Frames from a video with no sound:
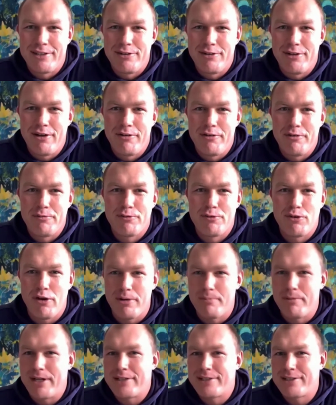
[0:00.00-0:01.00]
you know, you've got to
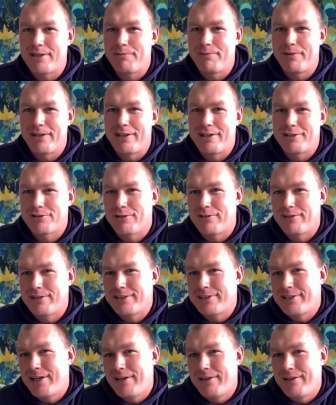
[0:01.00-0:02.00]
make something that's going to
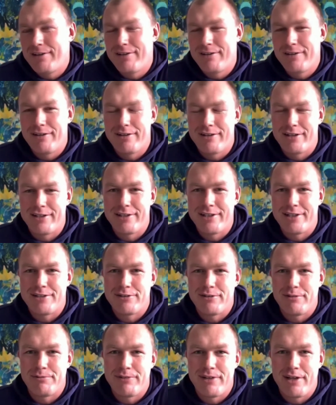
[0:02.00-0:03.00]
stand the test
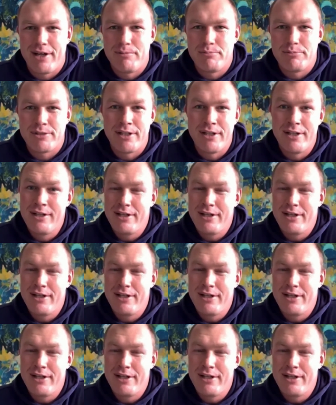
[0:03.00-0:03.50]
of times.